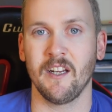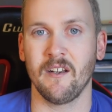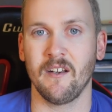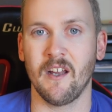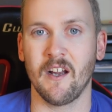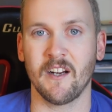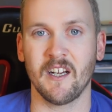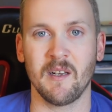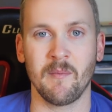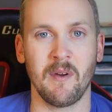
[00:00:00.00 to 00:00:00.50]

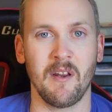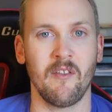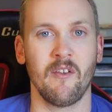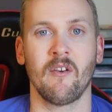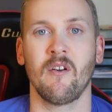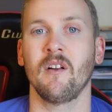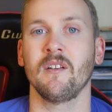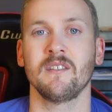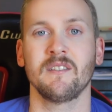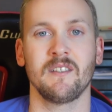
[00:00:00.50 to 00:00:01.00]
not gonna be
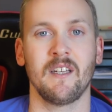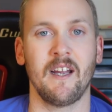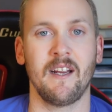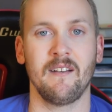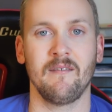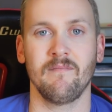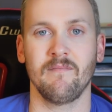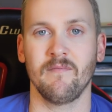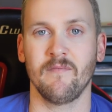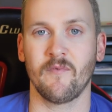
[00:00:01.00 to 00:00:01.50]
there on
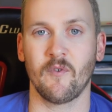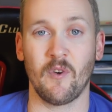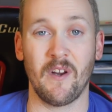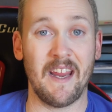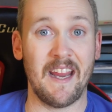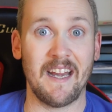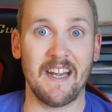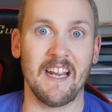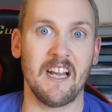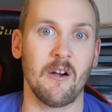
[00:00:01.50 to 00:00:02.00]
site for
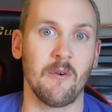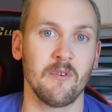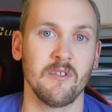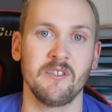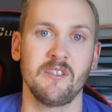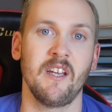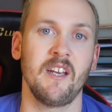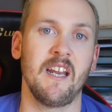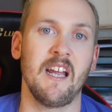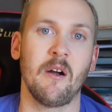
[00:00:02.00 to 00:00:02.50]
eight
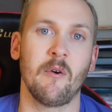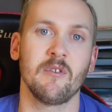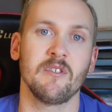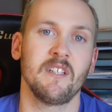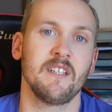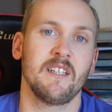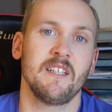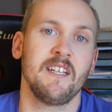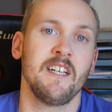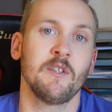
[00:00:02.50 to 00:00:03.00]
hours, 10 hours
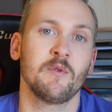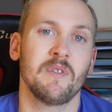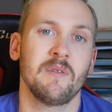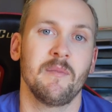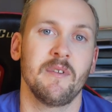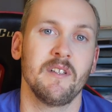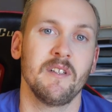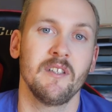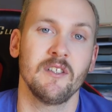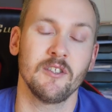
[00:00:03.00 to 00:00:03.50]
like a heat
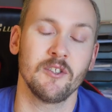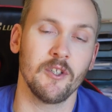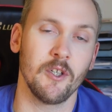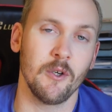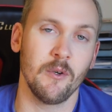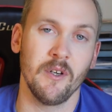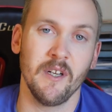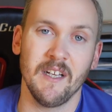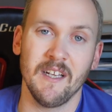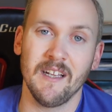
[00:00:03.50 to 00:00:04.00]
treatment.
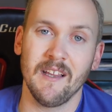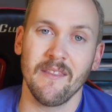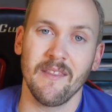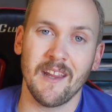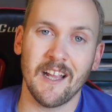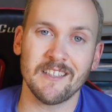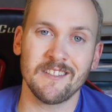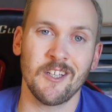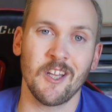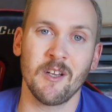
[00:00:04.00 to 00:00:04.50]
So
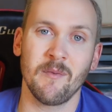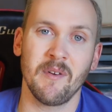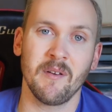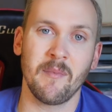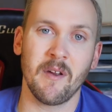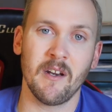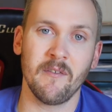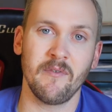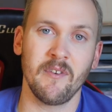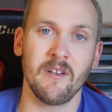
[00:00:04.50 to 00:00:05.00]
that's another big
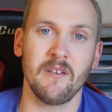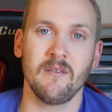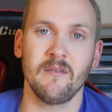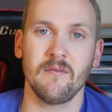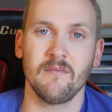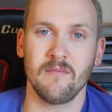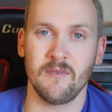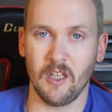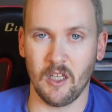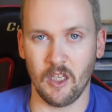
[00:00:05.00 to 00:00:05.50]
benefit,
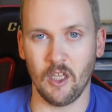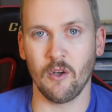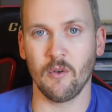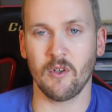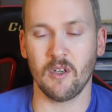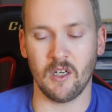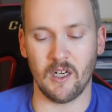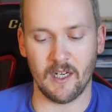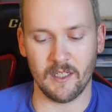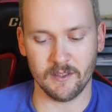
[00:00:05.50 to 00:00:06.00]
the low
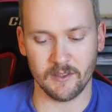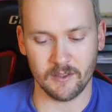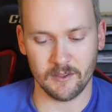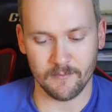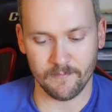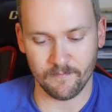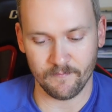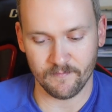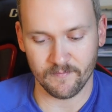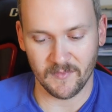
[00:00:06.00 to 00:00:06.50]

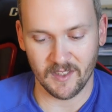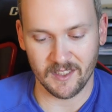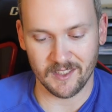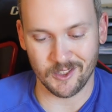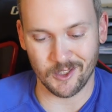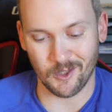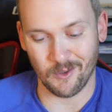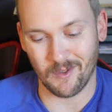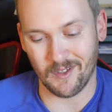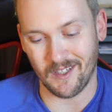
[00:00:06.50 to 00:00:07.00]
cost.
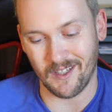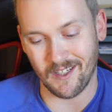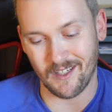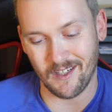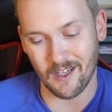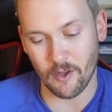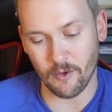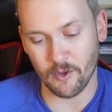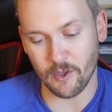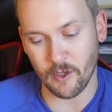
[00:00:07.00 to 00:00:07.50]
So
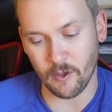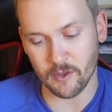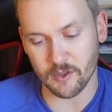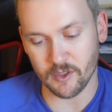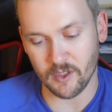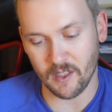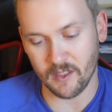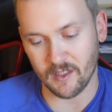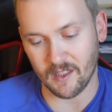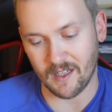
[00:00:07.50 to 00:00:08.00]
another
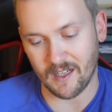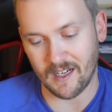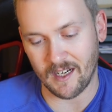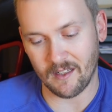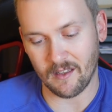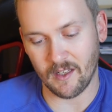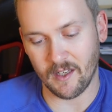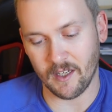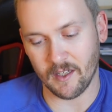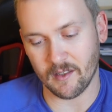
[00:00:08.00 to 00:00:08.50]
huge thing that
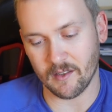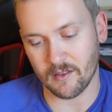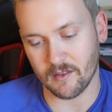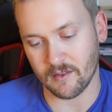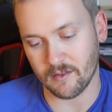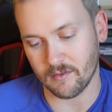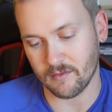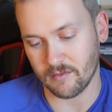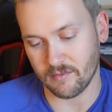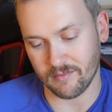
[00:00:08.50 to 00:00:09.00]
I like
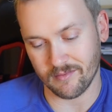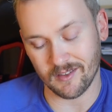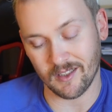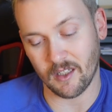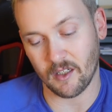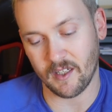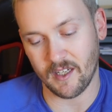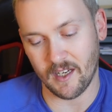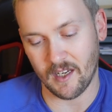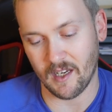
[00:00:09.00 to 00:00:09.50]

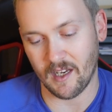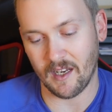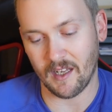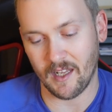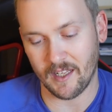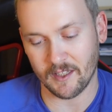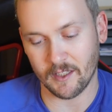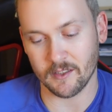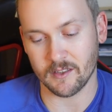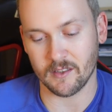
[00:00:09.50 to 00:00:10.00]
again, I
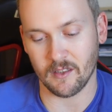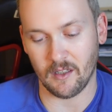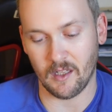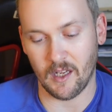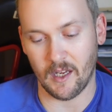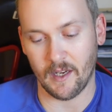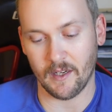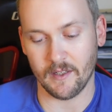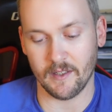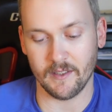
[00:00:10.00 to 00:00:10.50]
like this a
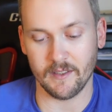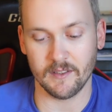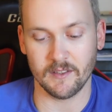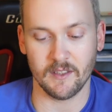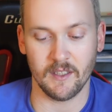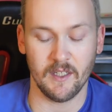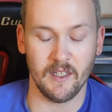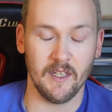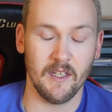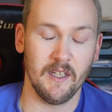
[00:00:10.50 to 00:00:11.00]
lot, is